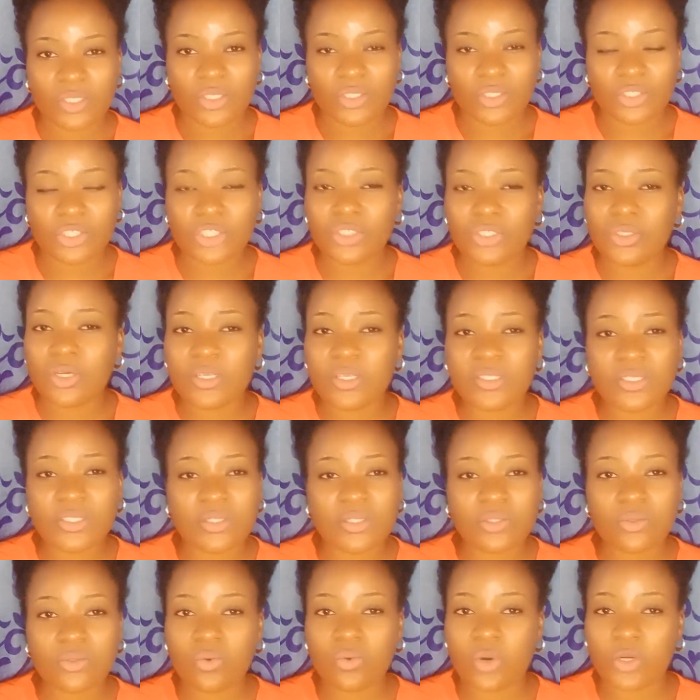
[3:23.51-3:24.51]
She
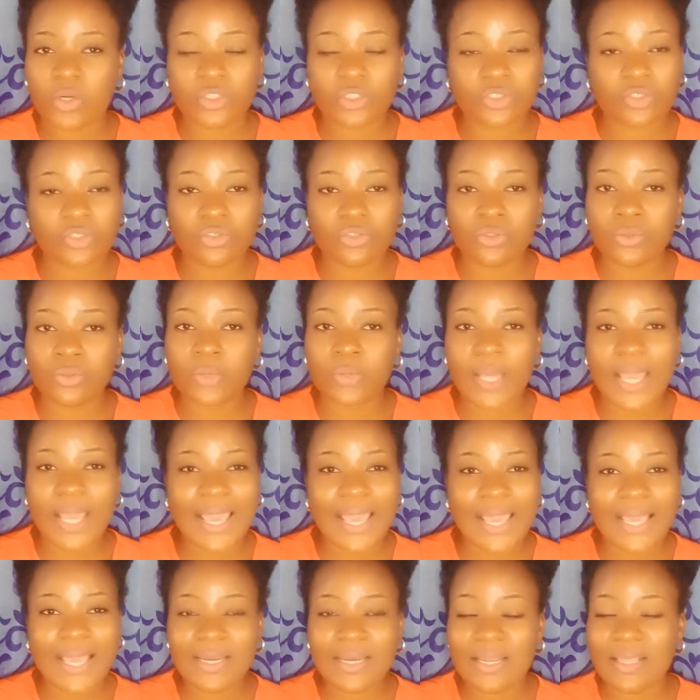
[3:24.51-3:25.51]
doesn't want to do
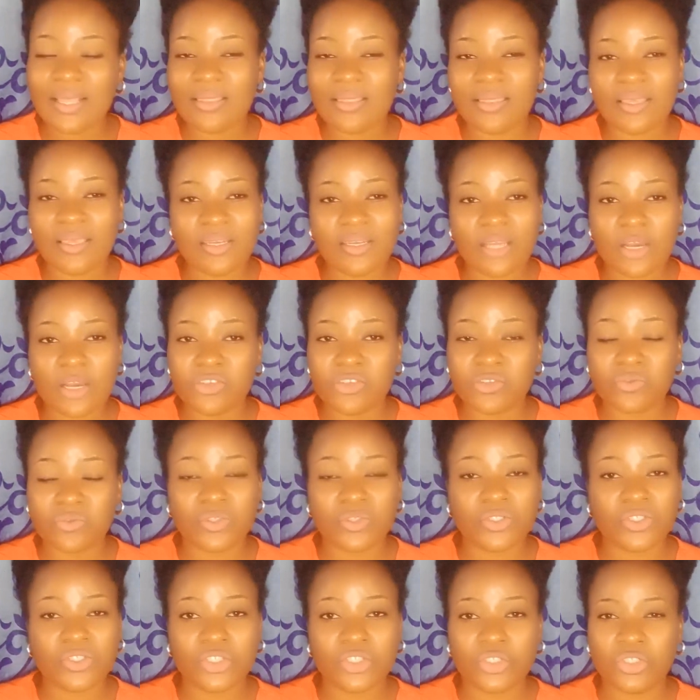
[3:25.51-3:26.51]
anything else
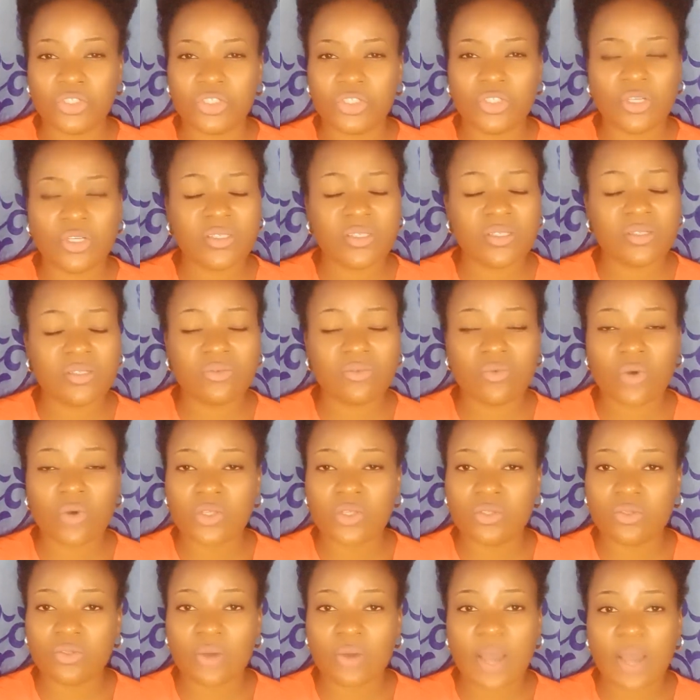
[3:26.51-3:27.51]
with you. She doesn't
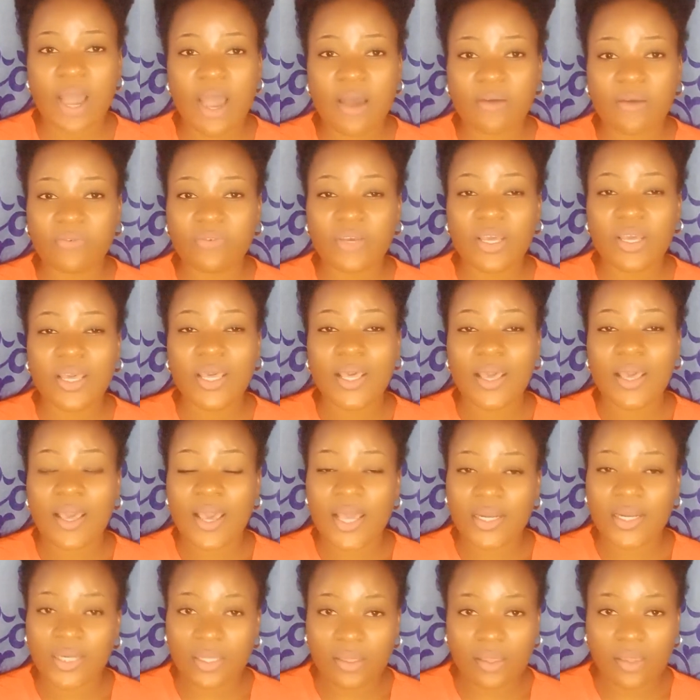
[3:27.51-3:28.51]
want to have
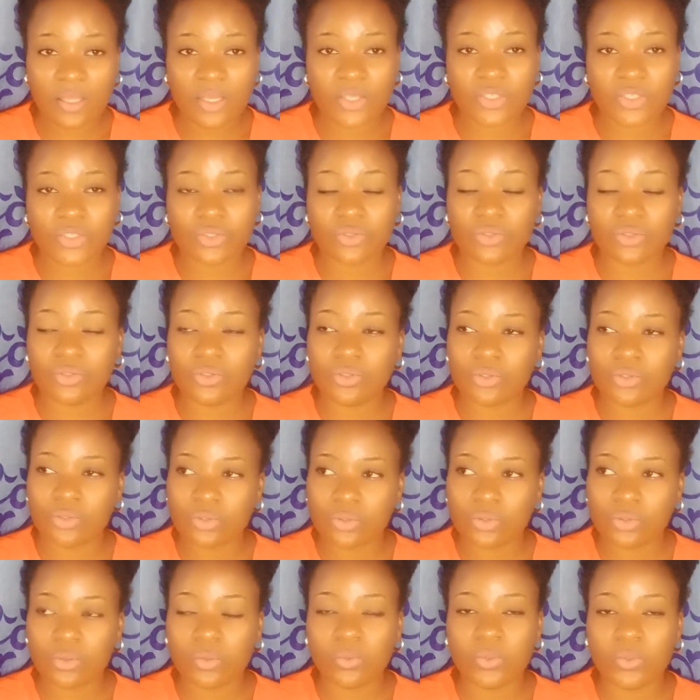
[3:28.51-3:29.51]
anything to
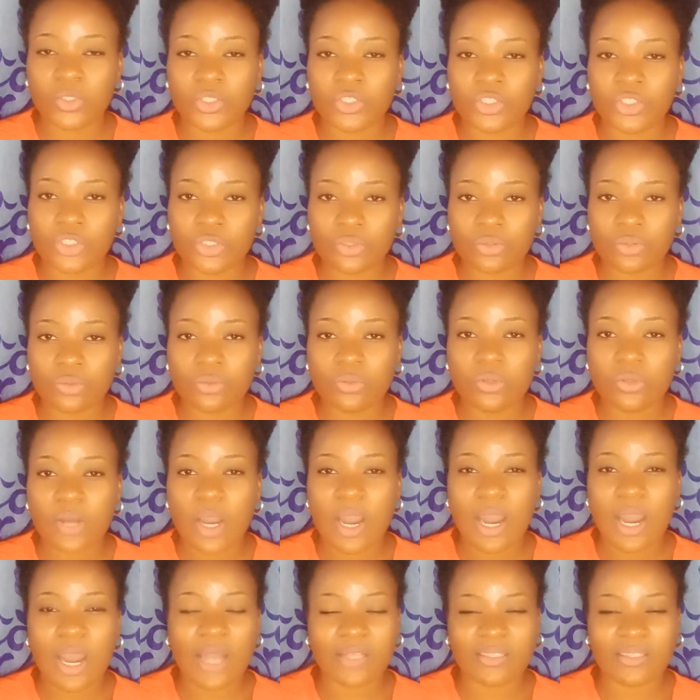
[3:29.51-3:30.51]
do with you
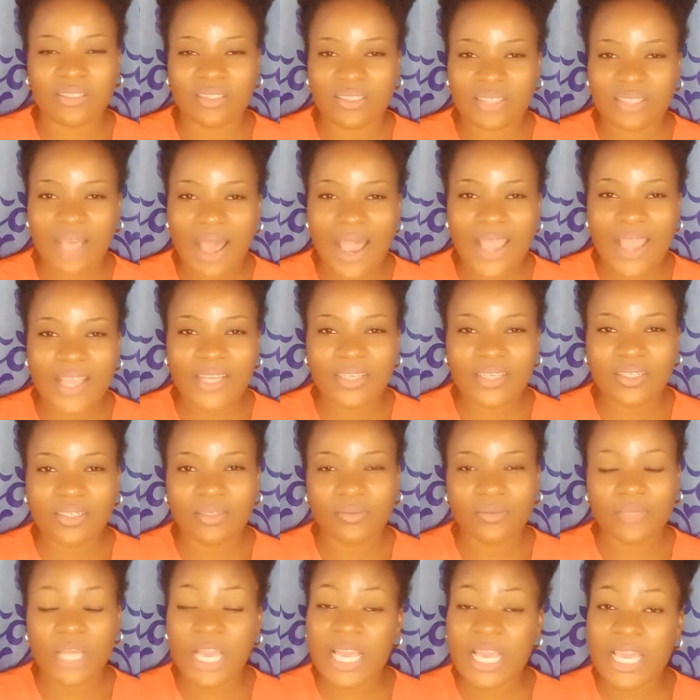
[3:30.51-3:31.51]
aside
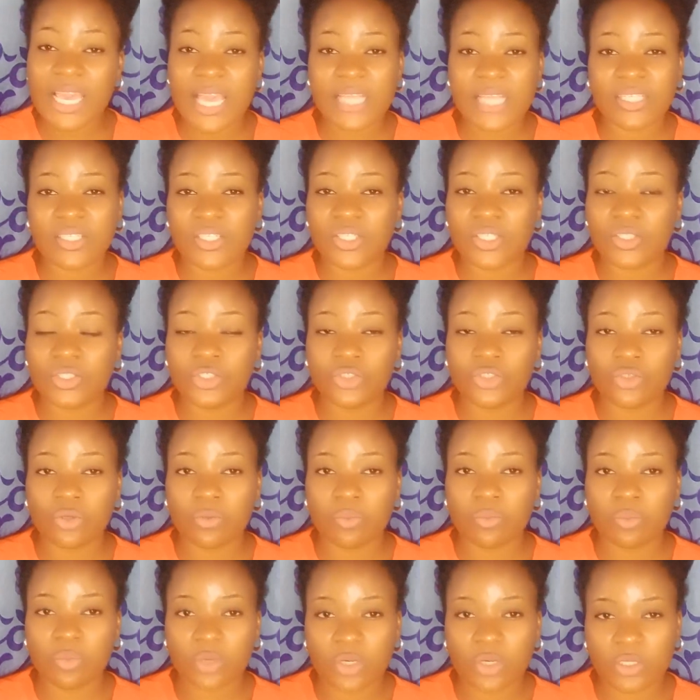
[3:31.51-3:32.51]
getting
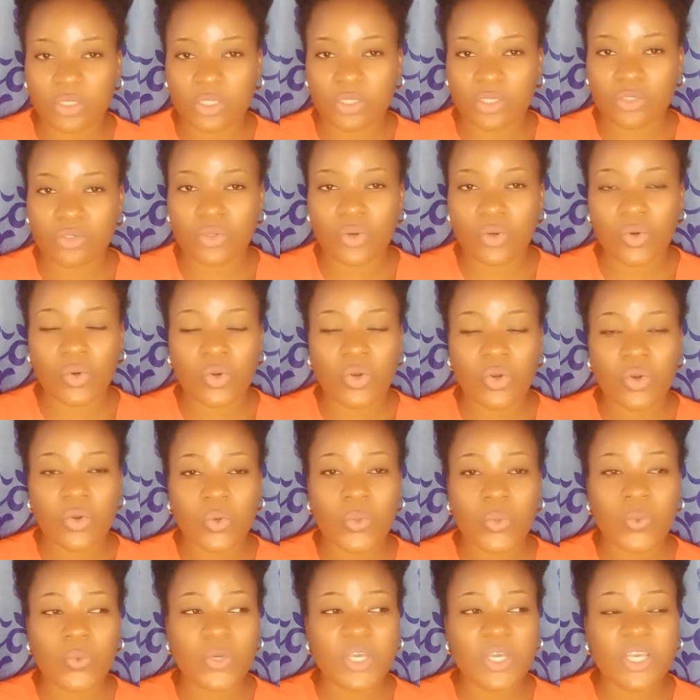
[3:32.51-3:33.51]
your money. So
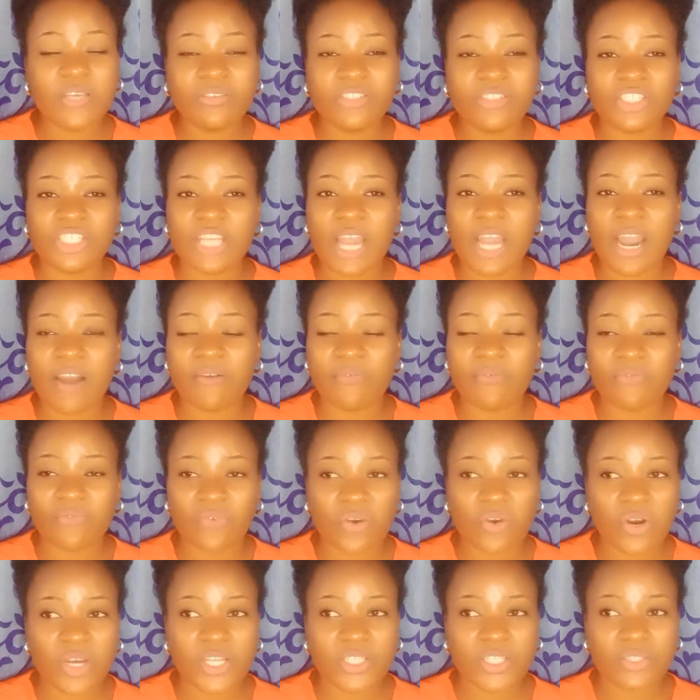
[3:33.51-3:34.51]
if she
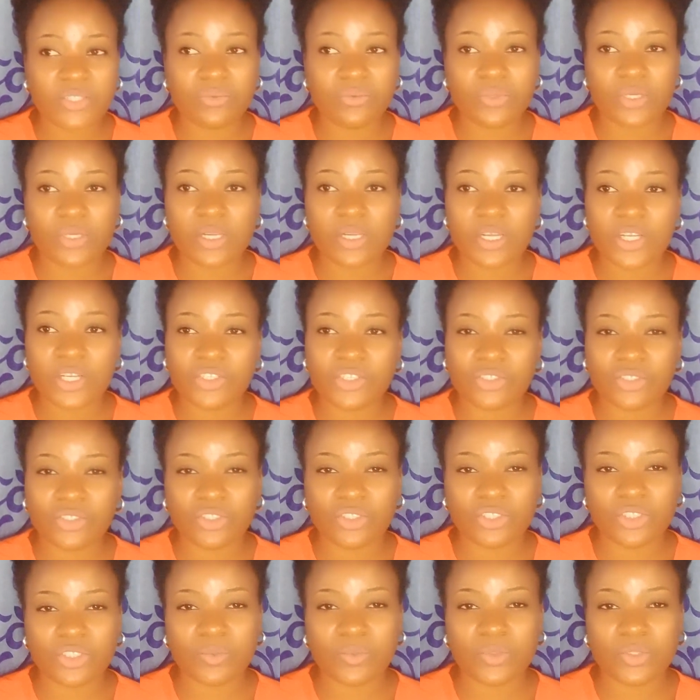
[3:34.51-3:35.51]
avoids
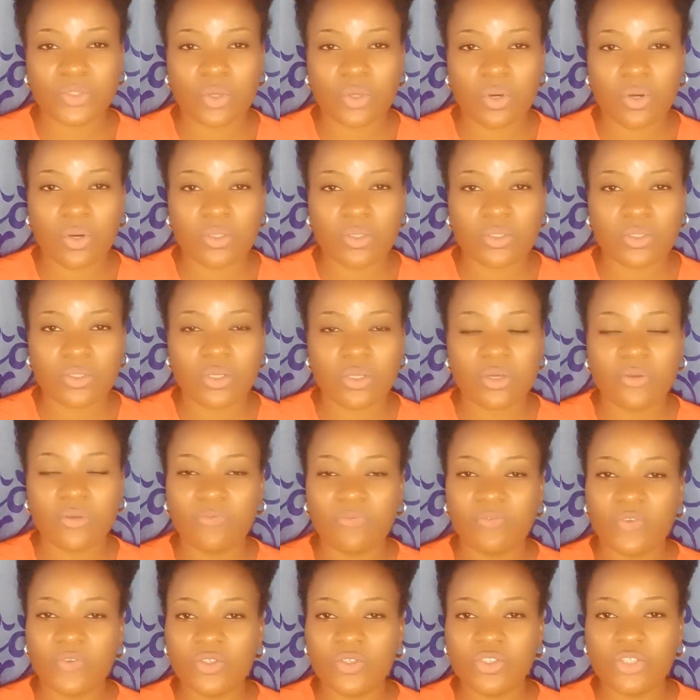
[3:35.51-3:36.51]
relationship talks,
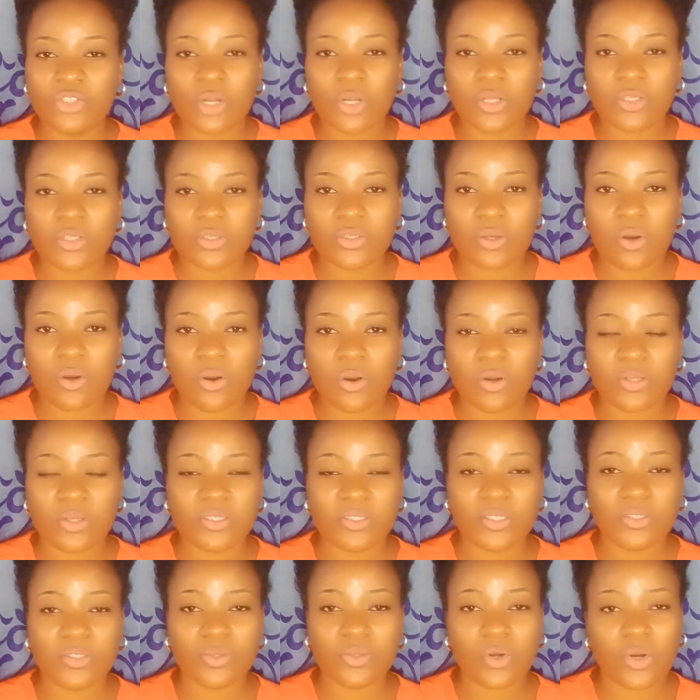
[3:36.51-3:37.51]
future
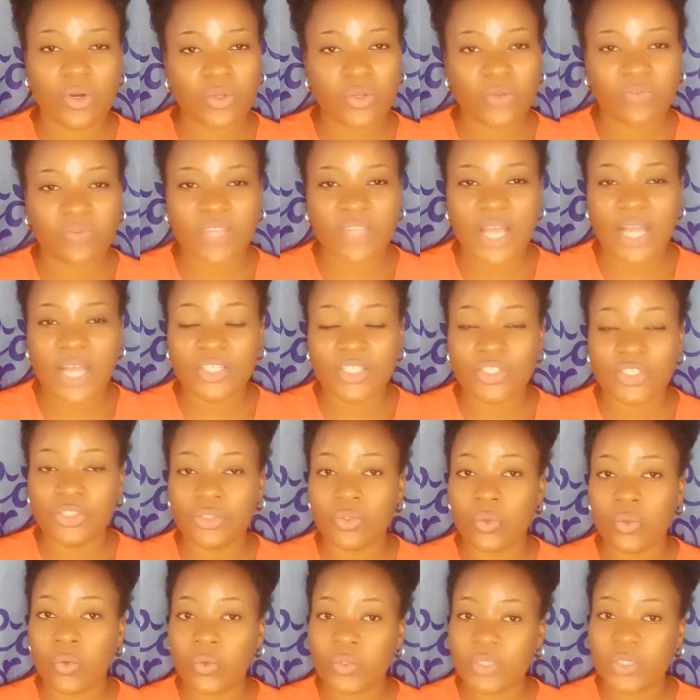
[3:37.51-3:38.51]
talks and all of that,
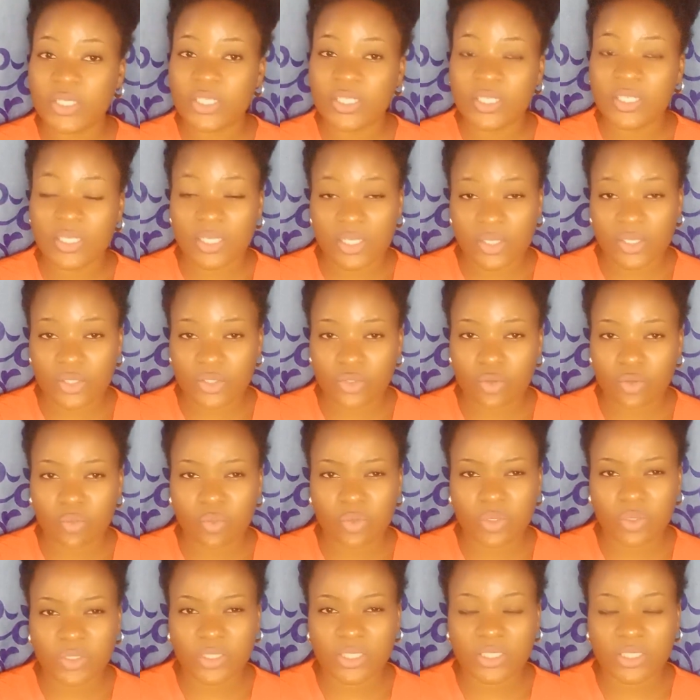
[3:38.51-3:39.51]
she only needs your
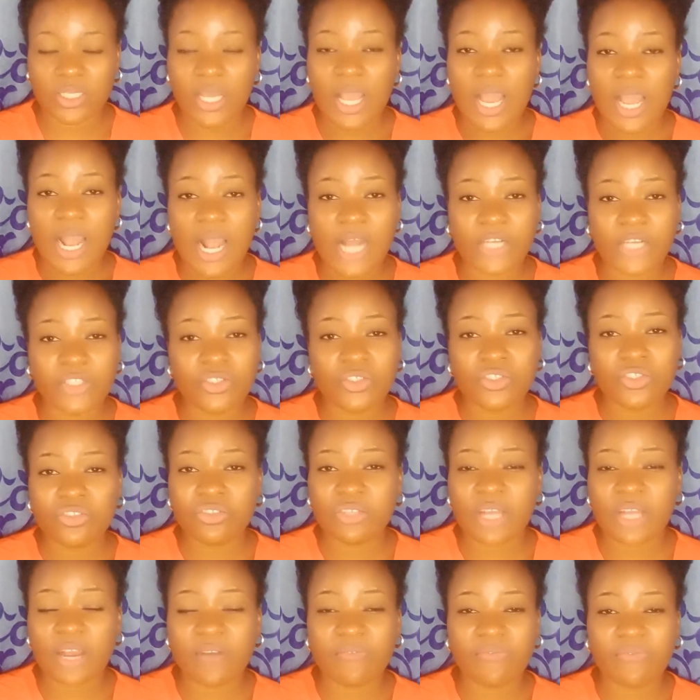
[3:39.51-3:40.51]
money. And you
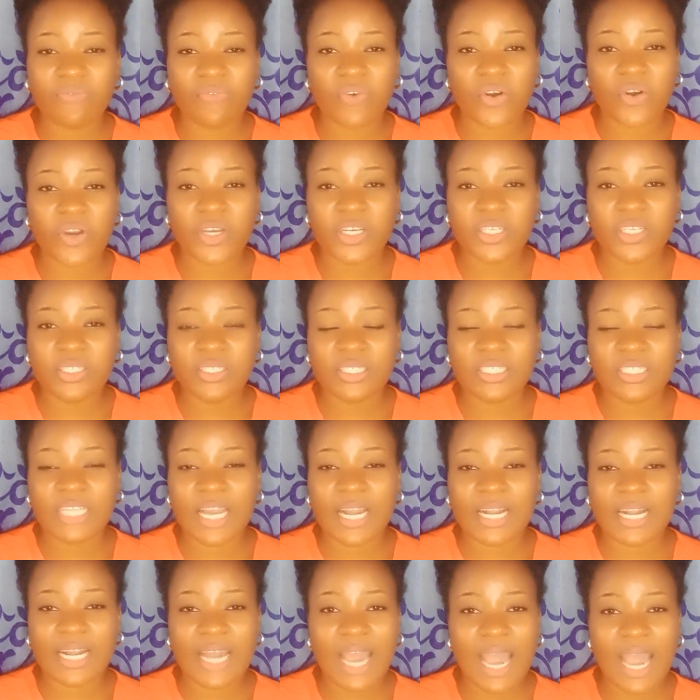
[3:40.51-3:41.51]
should avoid
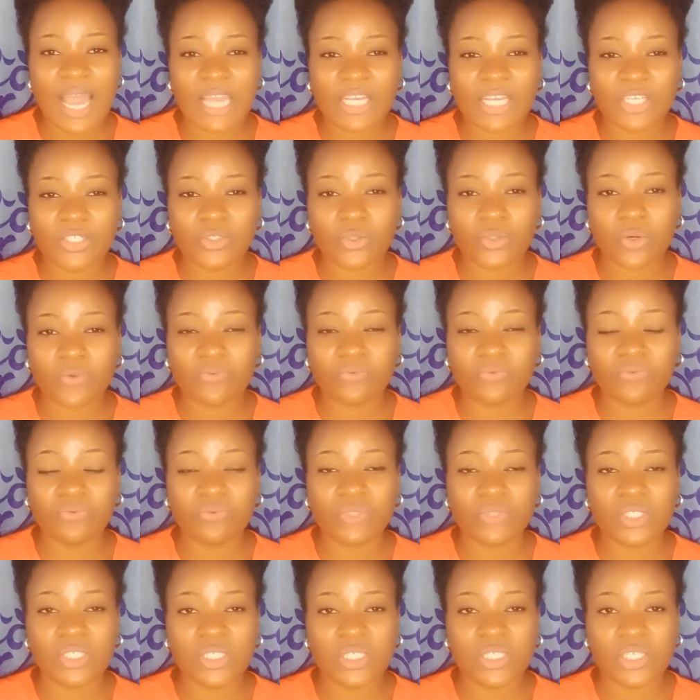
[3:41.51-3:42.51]
that kind of
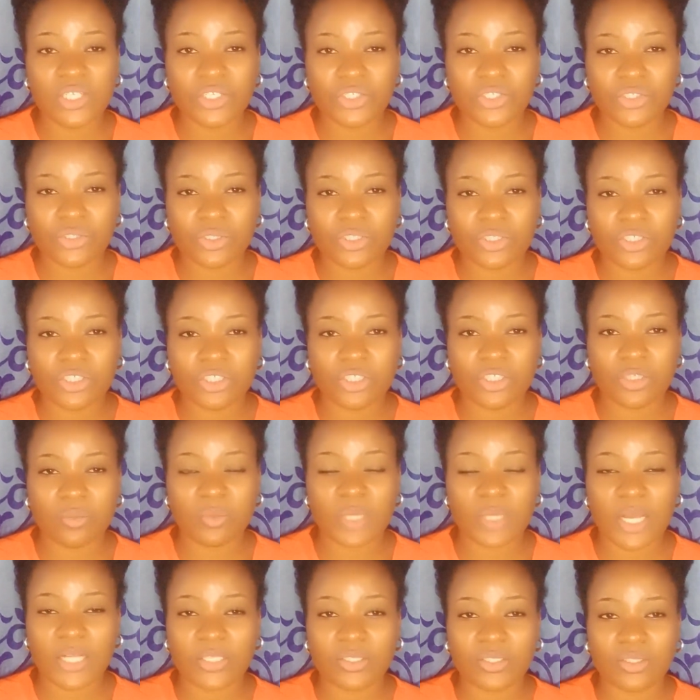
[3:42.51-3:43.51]
relationship
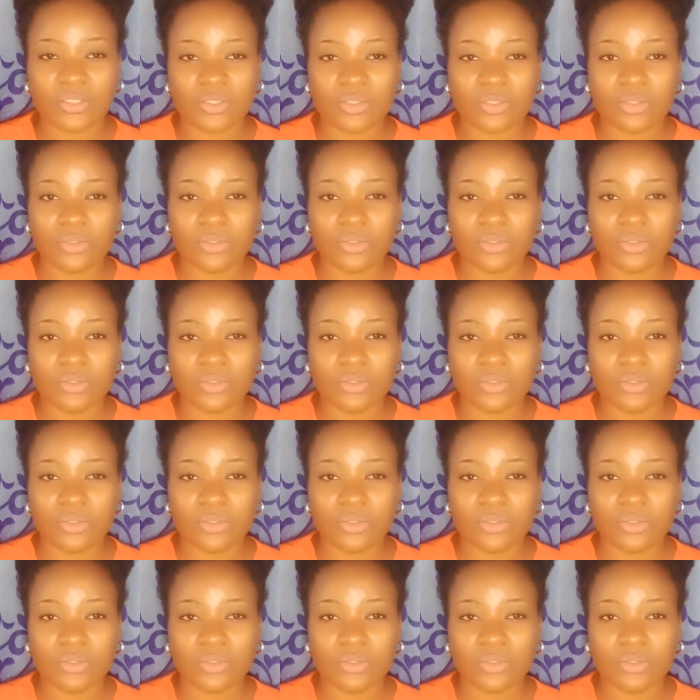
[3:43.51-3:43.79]
that